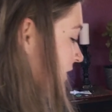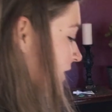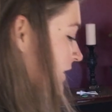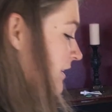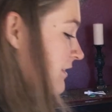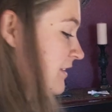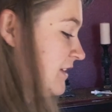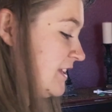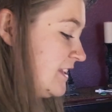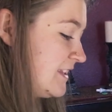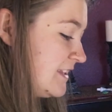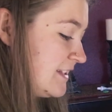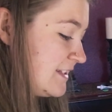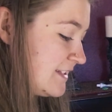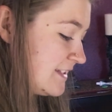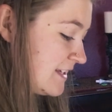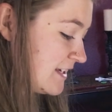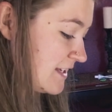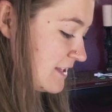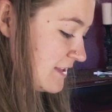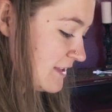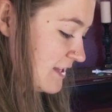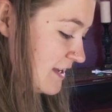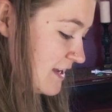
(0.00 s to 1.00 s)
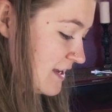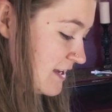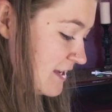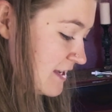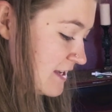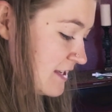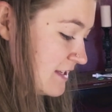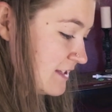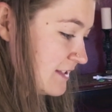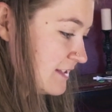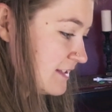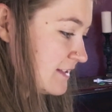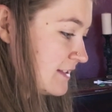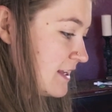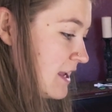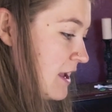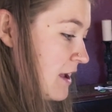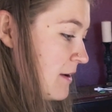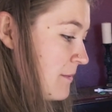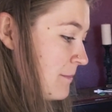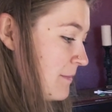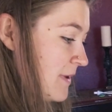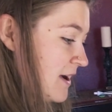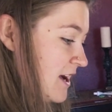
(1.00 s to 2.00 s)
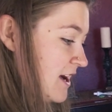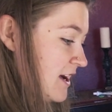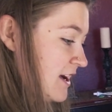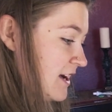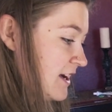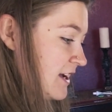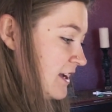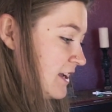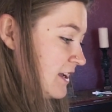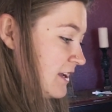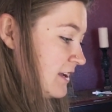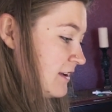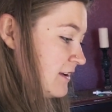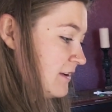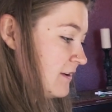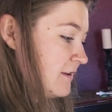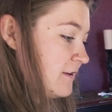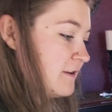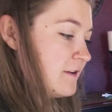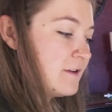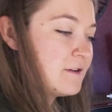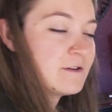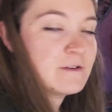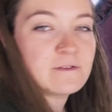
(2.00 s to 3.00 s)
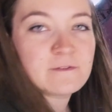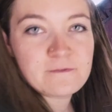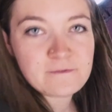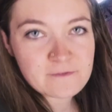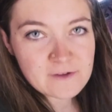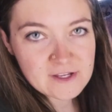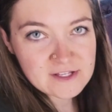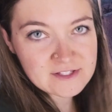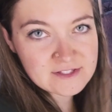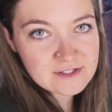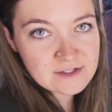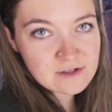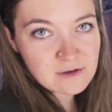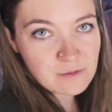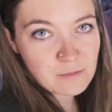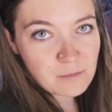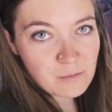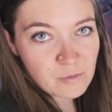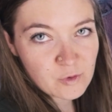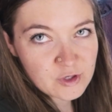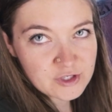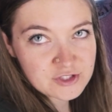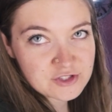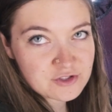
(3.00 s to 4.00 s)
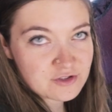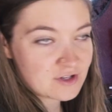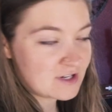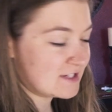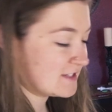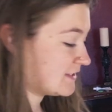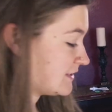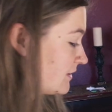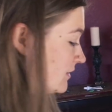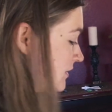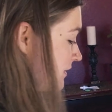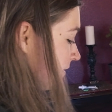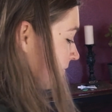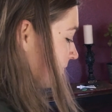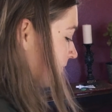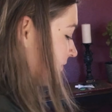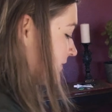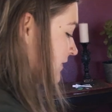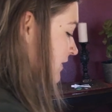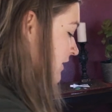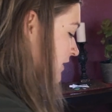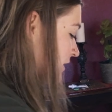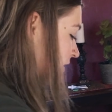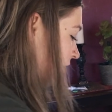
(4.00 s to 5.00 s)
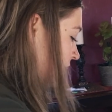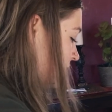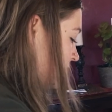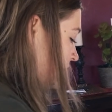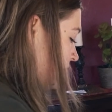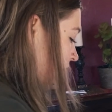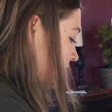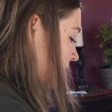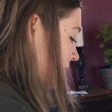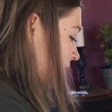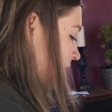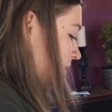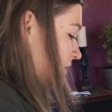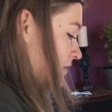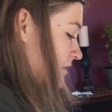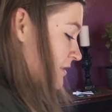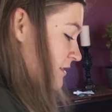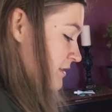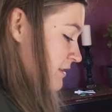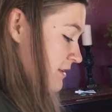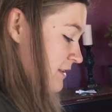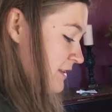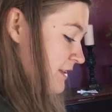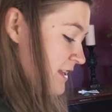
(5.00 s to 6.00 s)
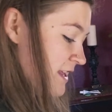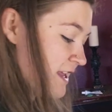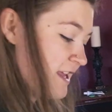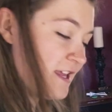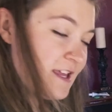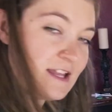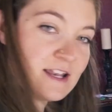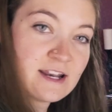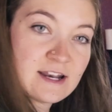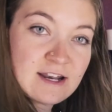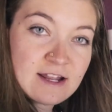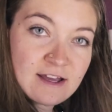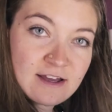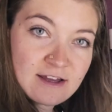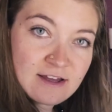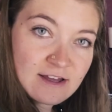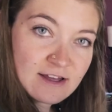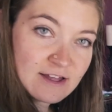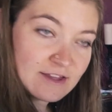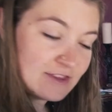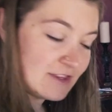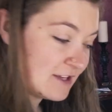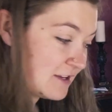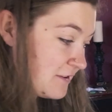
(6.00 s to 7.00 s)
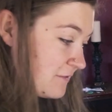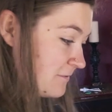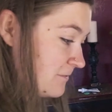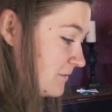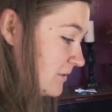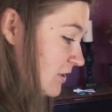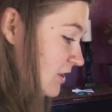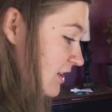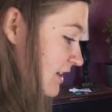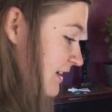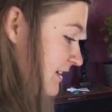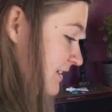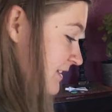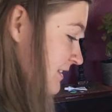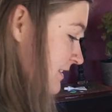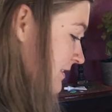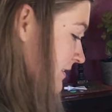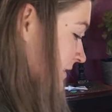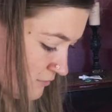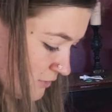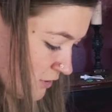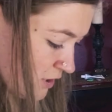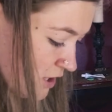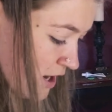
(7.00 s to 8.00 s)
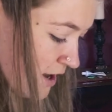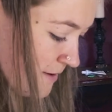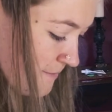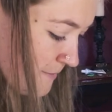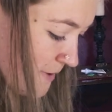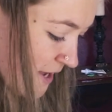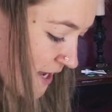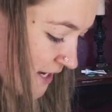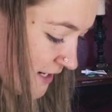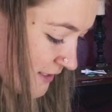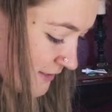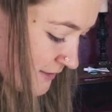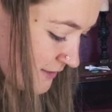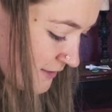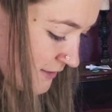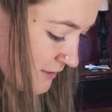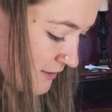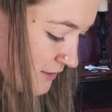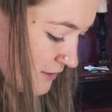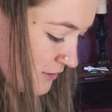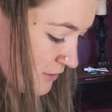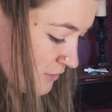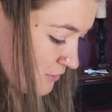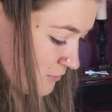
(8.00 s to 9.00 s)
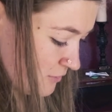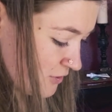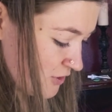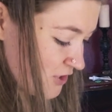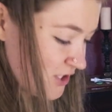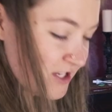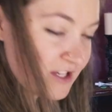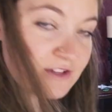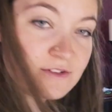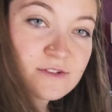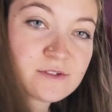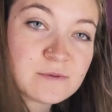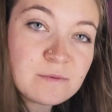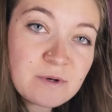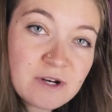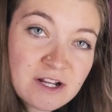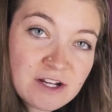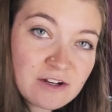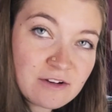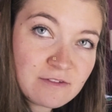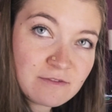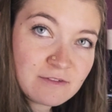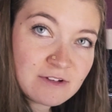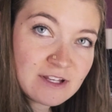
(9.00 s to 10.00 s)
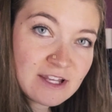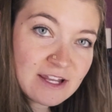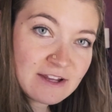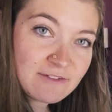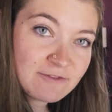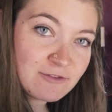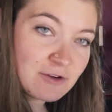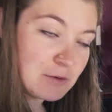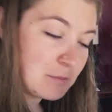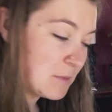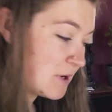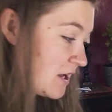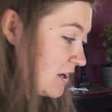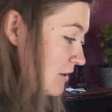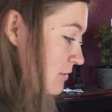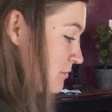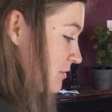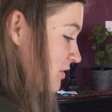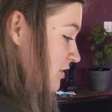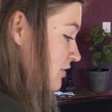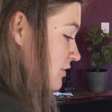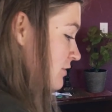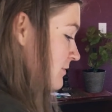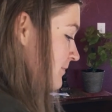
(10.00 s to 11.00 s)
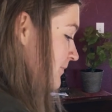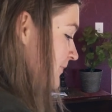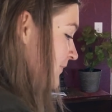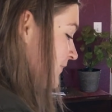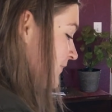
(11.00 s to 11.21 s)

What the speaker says: All right, the second thing is my face moisturizer, then a thing of floss, compact, which I use when I can't find my hairbrush.